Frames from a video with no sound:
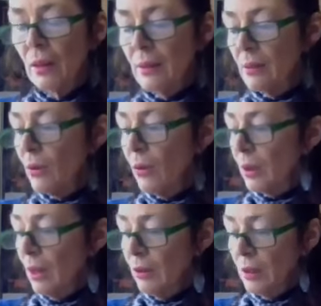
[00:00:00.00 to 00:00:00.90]
is not
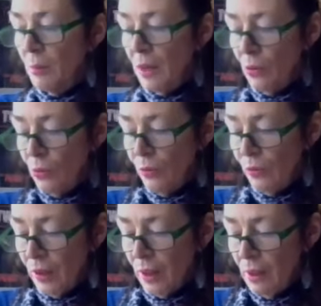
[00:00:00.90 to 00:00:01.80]
going to be good
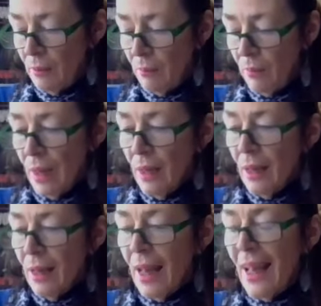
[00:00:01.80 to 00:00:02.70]
for him.
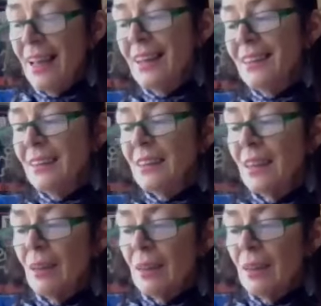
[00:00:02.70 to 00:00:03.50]
And